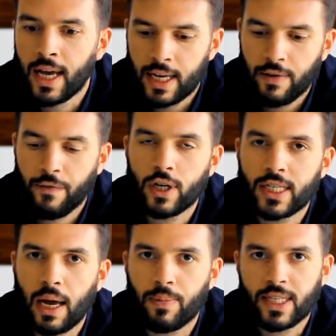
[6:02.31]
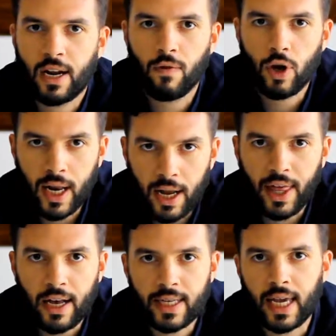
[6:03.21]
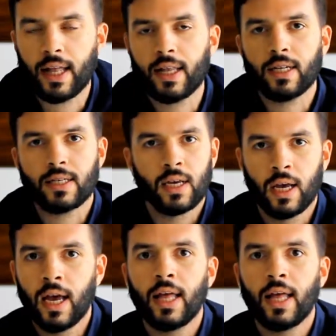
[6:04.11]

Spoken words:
In the first step, instead of looking at 1,000 candidates,